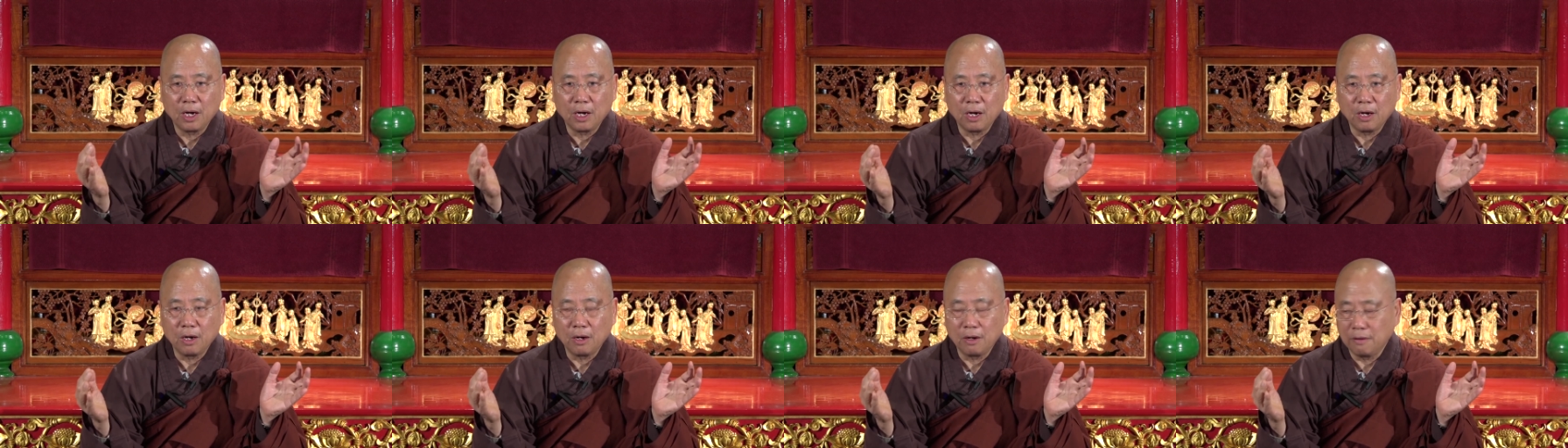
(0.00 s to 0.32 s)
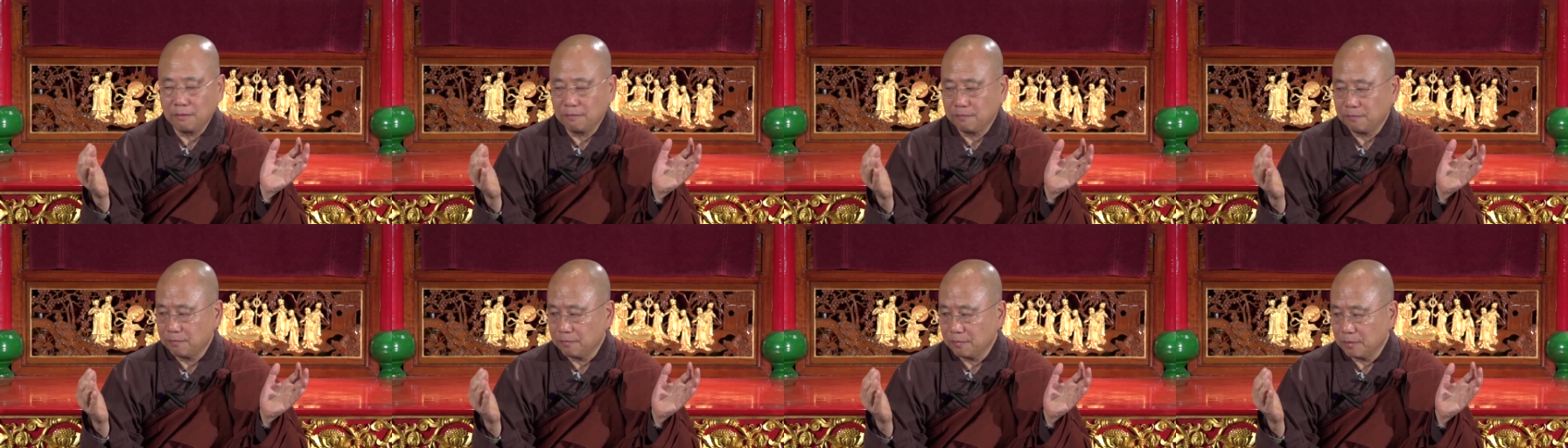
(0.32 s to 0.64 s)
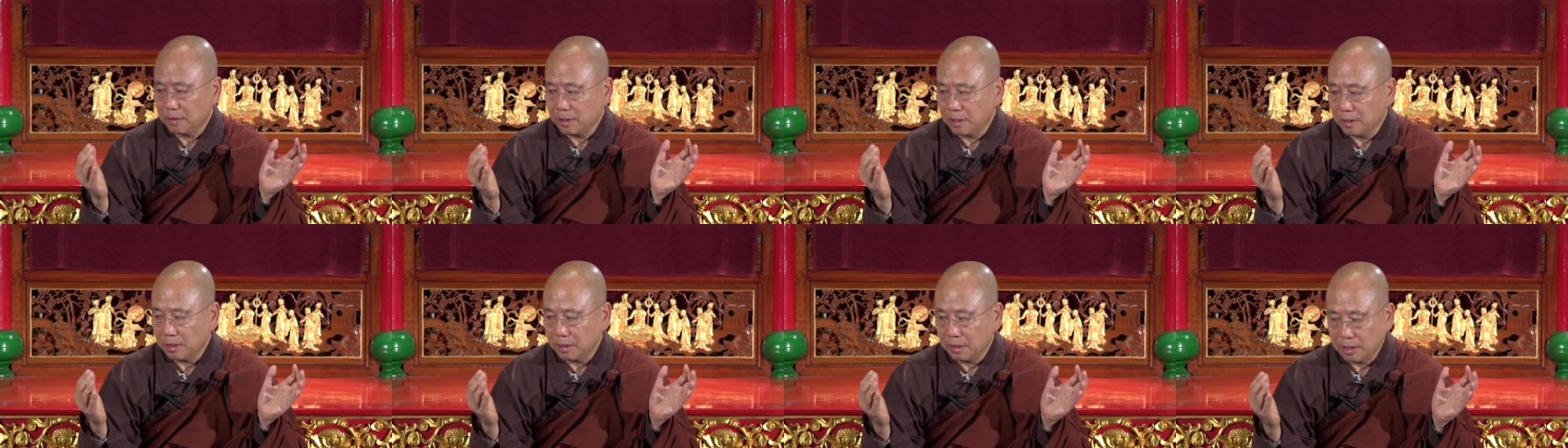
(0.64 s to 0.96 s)
of
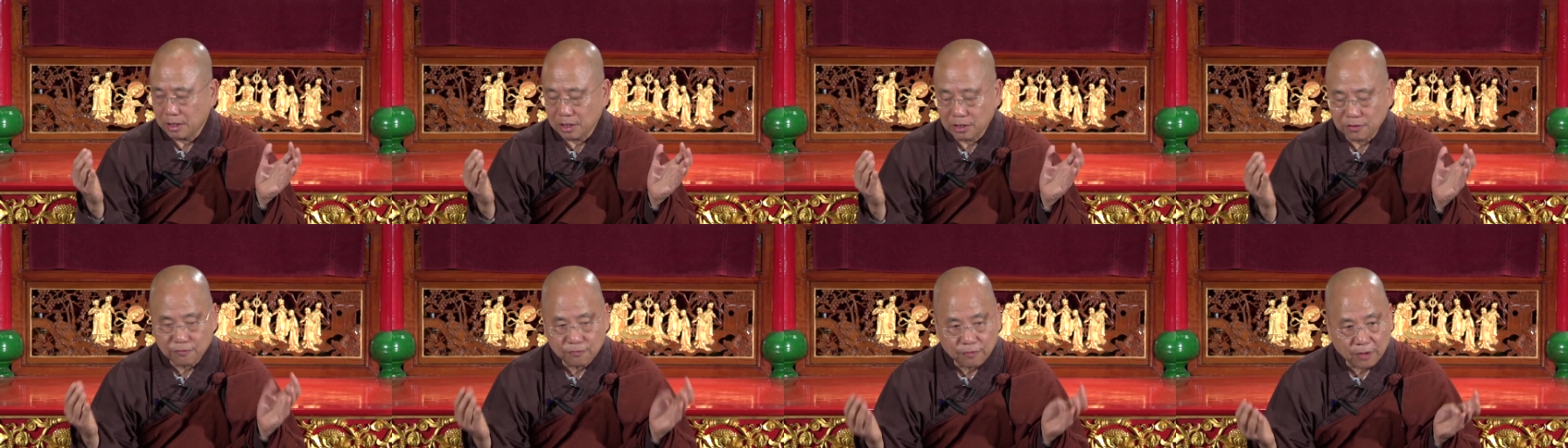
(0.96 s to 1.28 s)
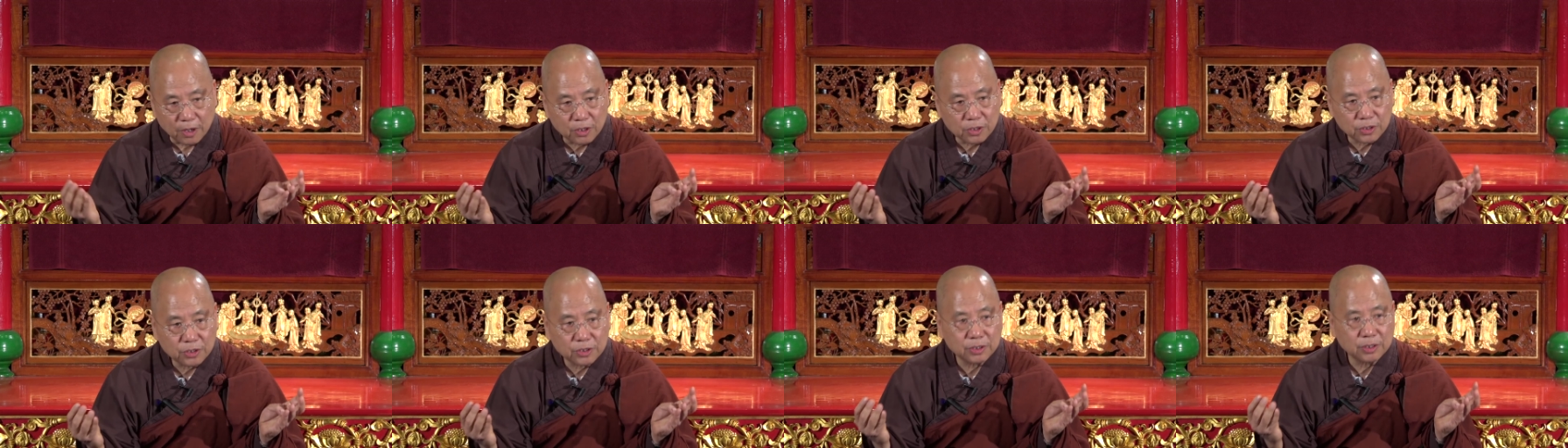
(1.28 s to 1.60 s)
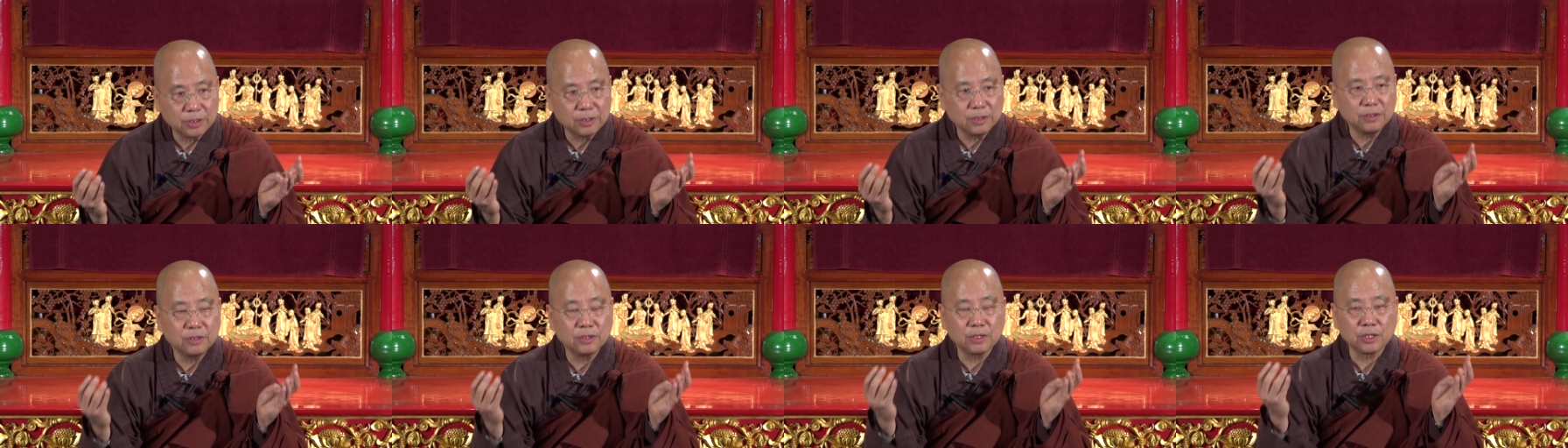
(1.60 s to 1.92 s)
its
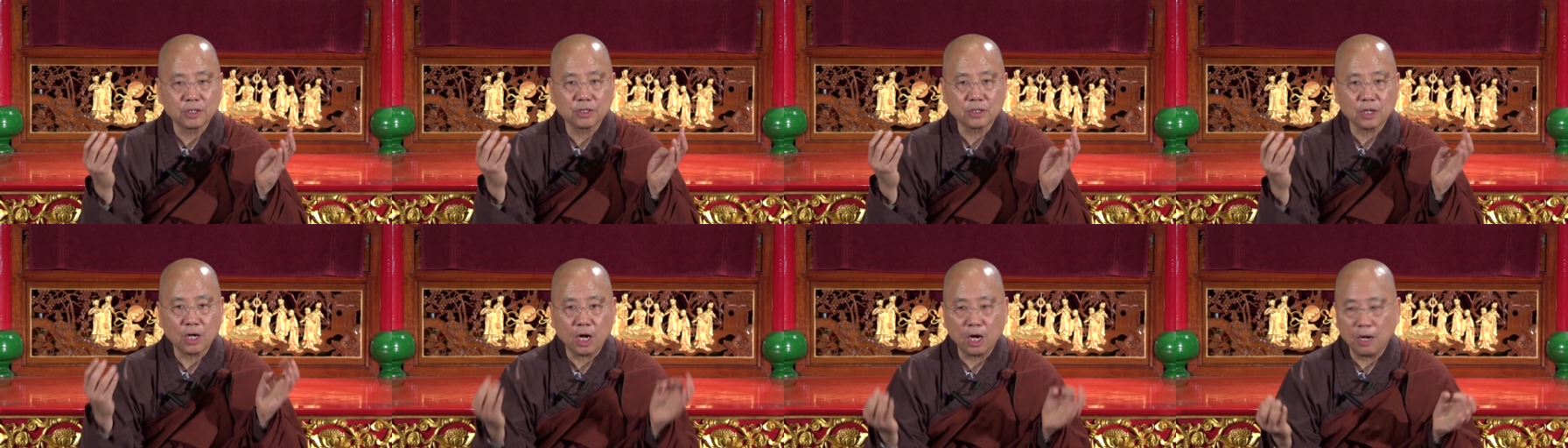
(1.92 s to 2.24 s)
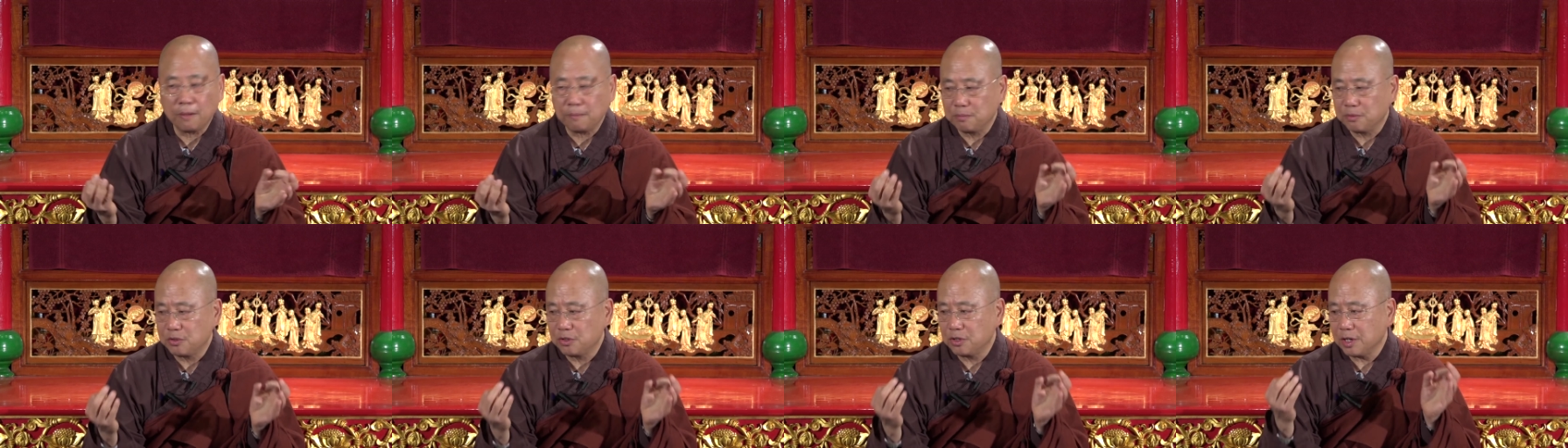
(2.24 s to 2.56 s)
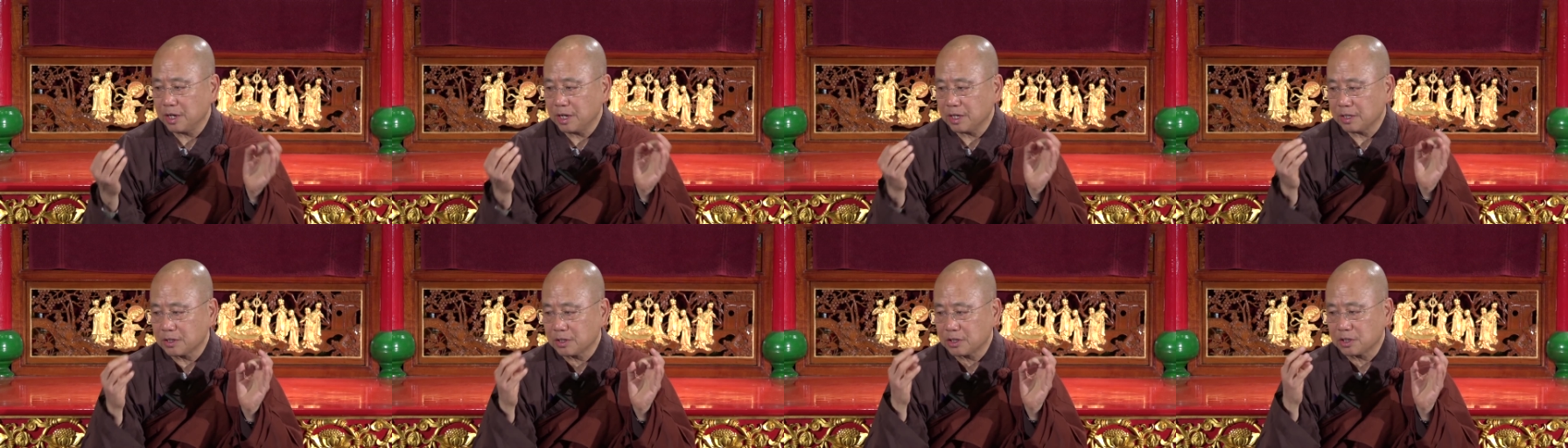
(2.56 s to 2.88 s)
functions, its
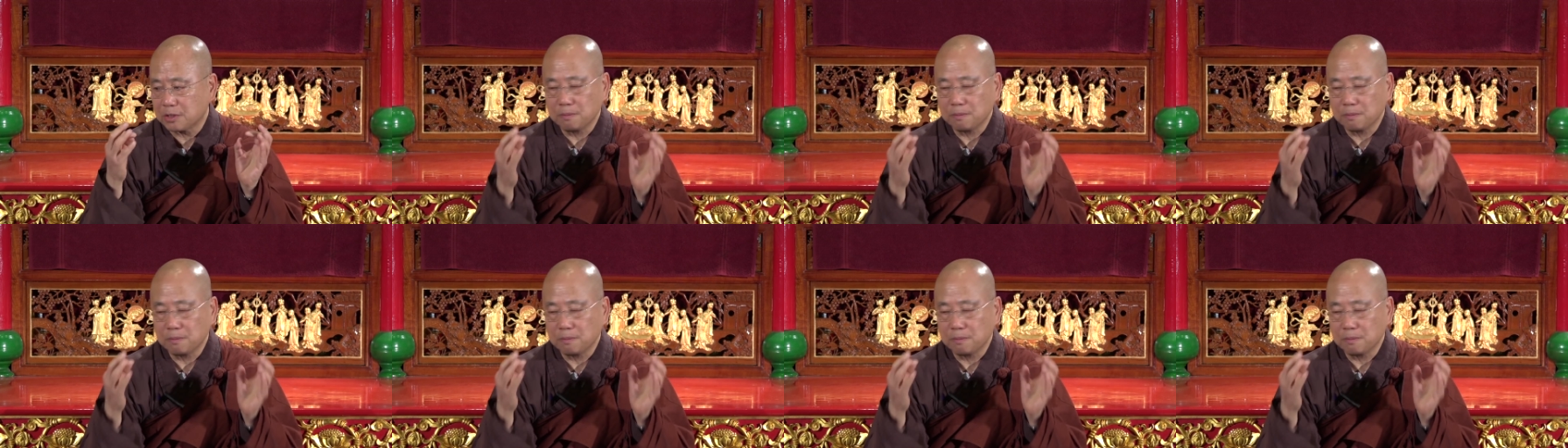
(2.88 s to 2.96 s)
objects,